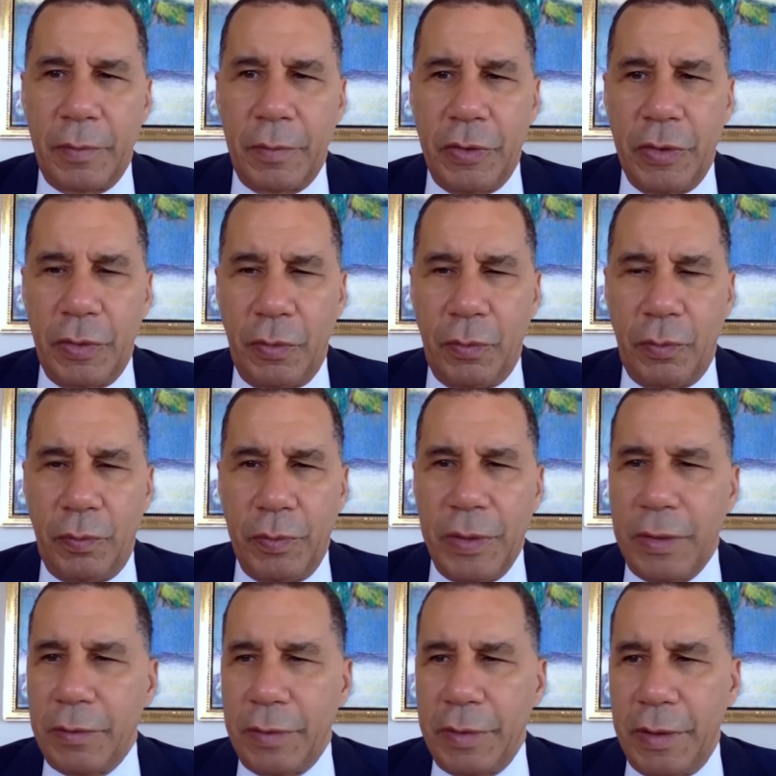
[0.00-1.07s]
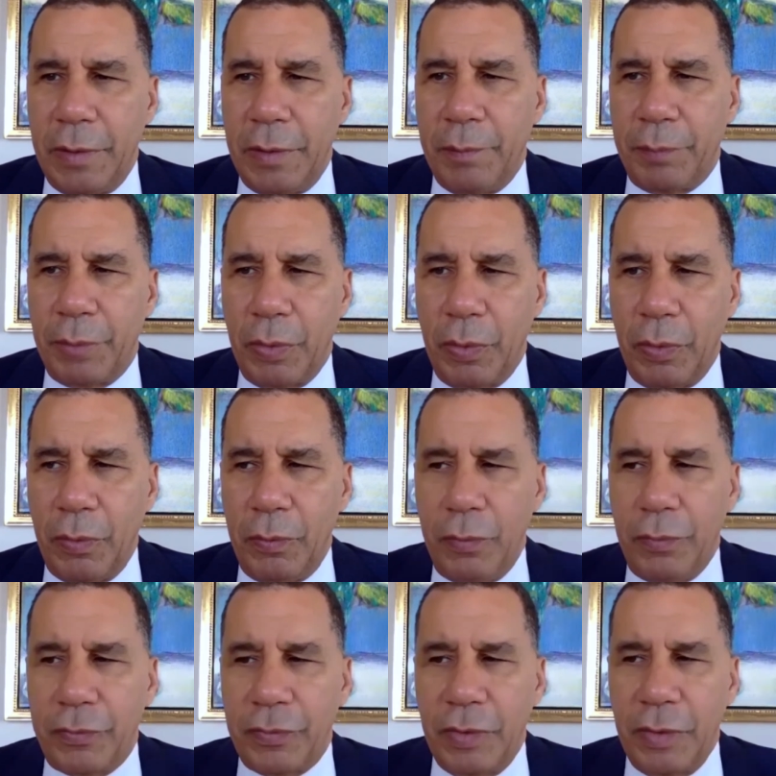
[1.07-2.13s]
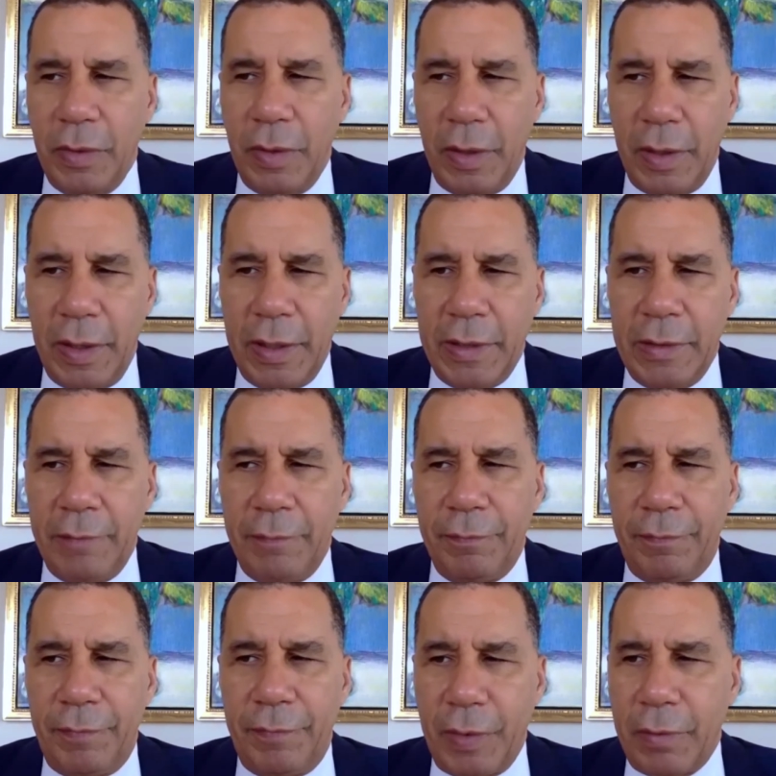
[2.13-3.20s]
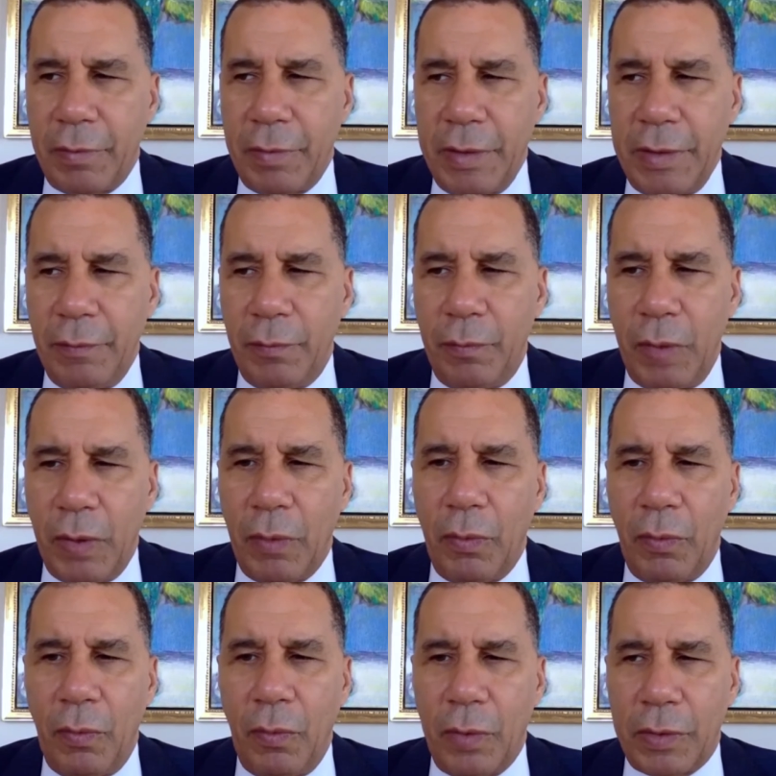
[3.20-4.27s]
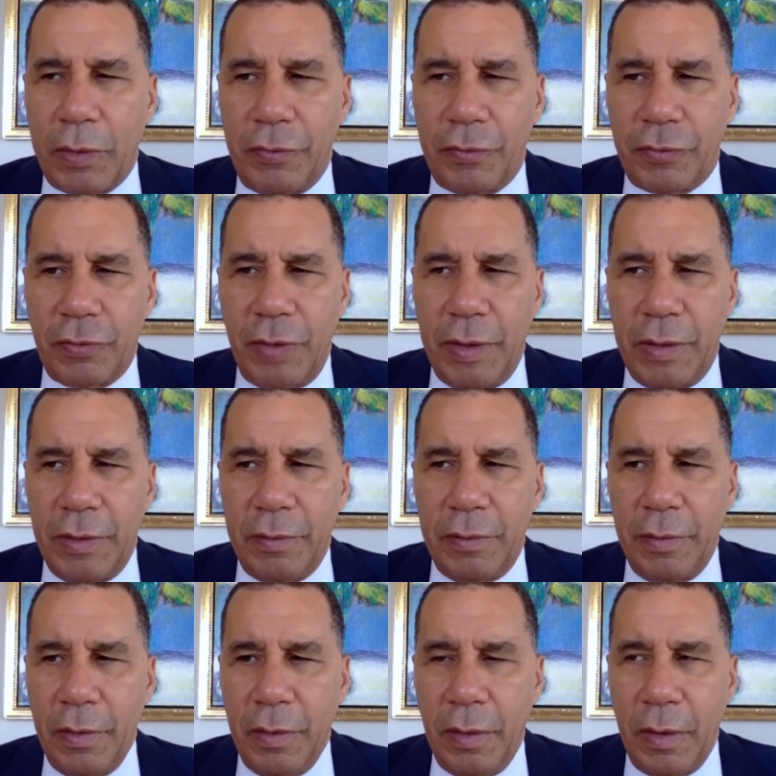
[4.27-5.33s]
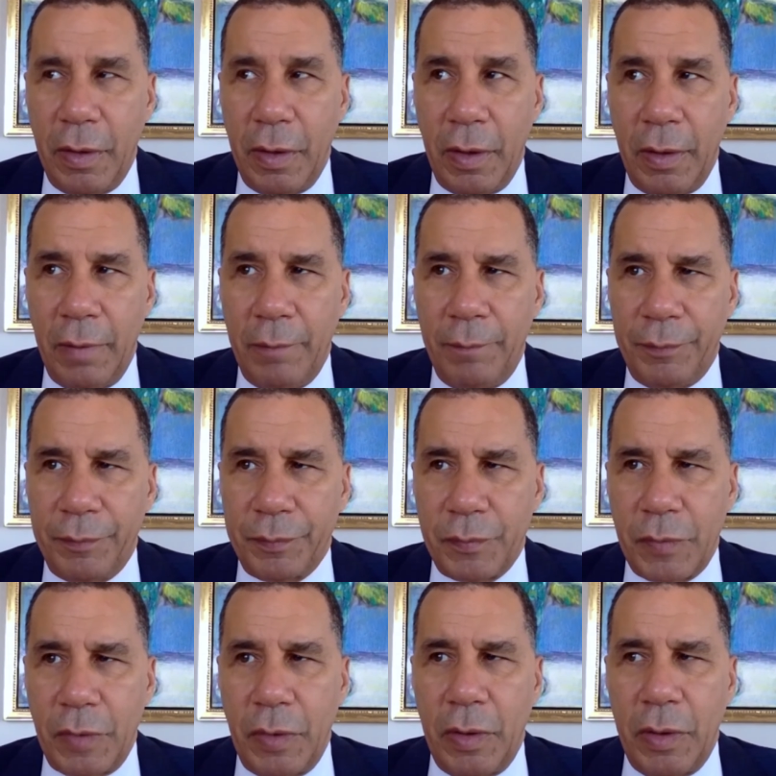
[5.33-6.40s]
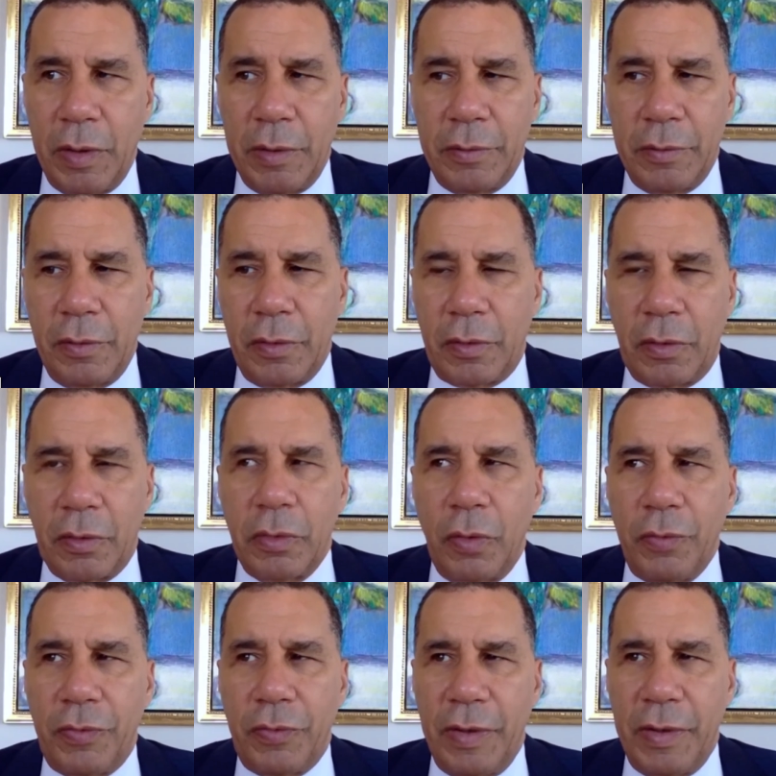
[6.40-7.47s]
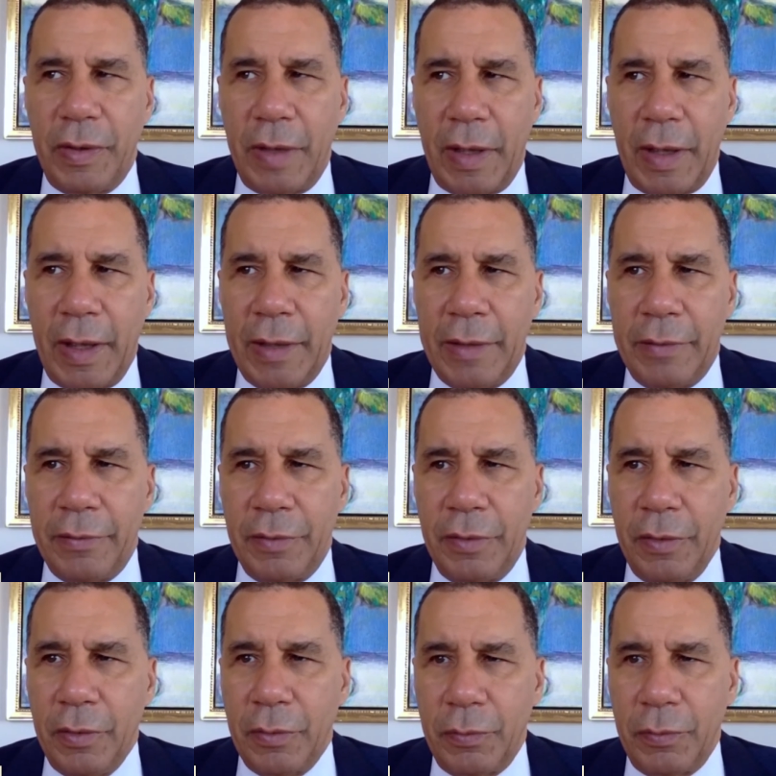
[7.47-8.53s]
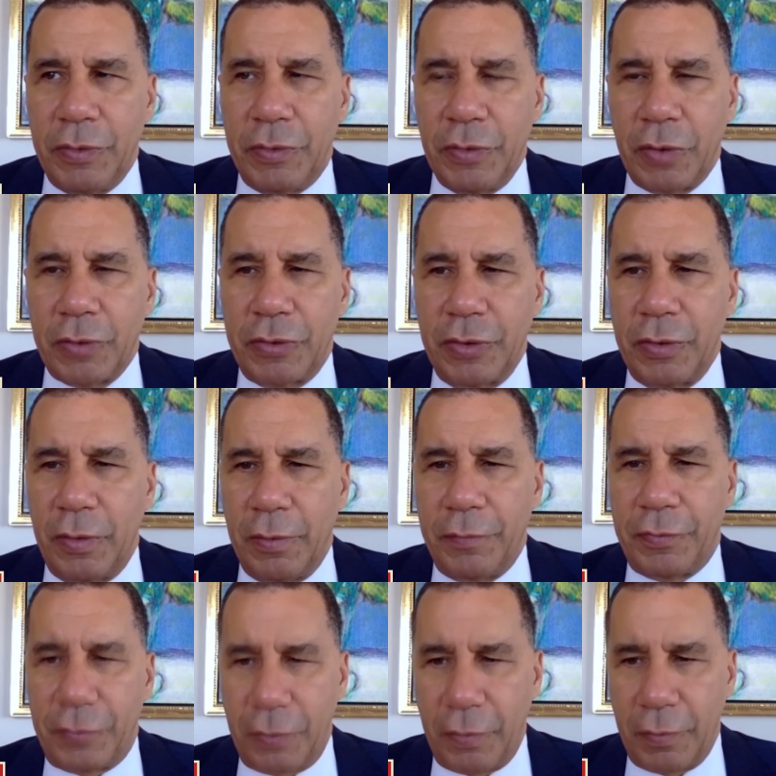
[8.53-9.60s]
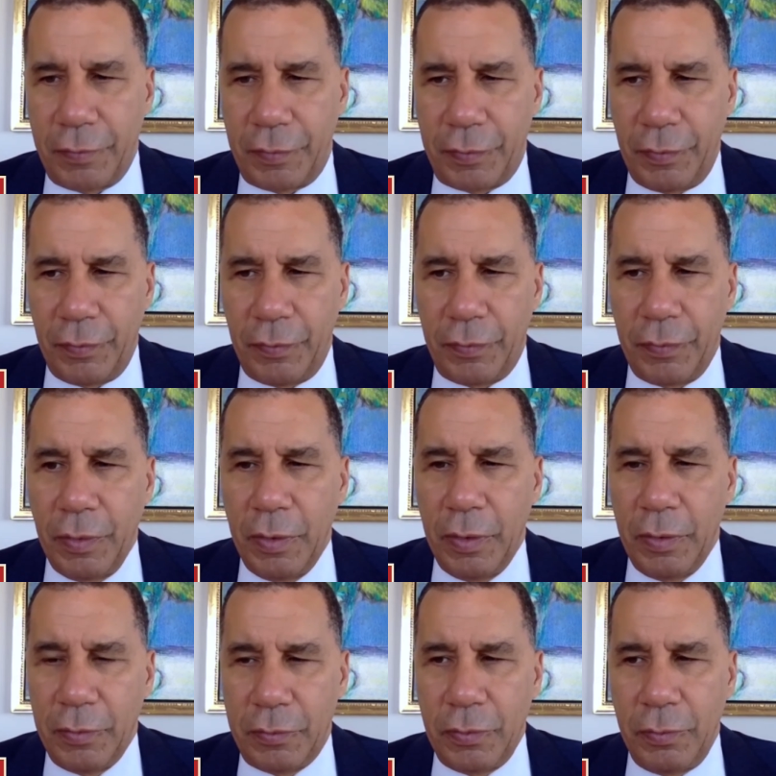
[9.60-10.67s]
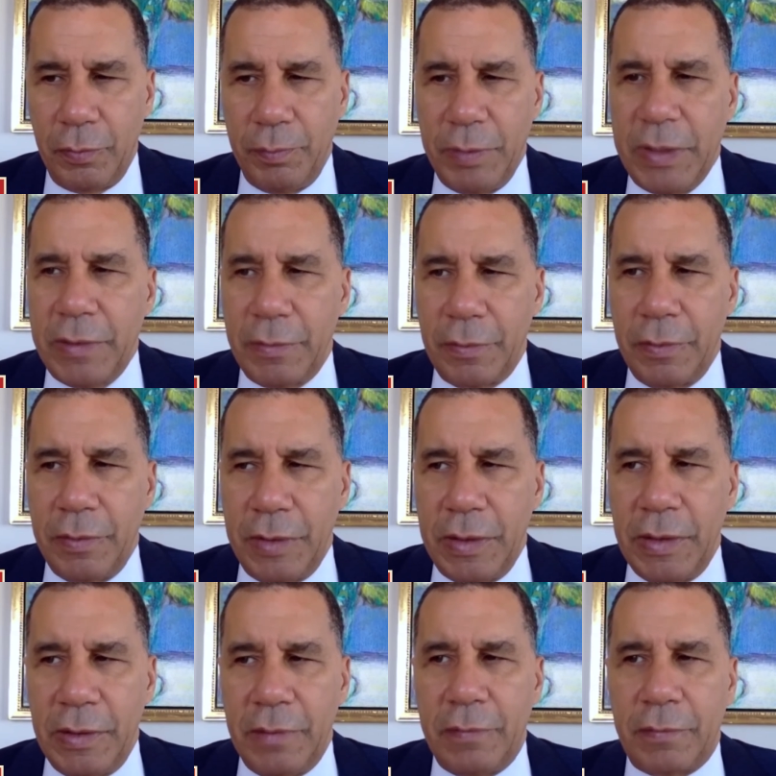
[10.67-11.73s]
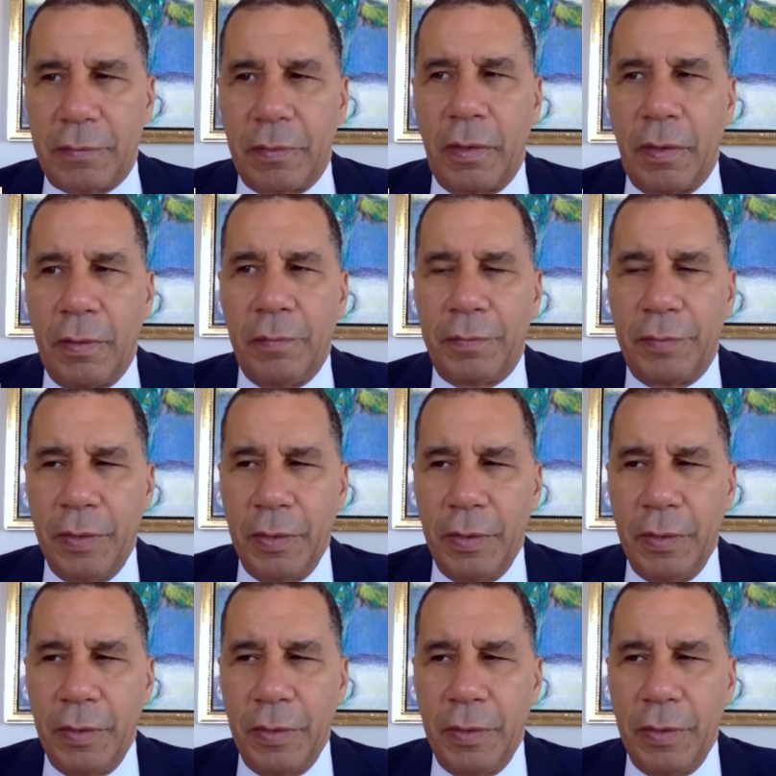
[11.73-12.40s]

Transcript: really imposed a very well orchestrated um, closing and reduction of services to meet the needs of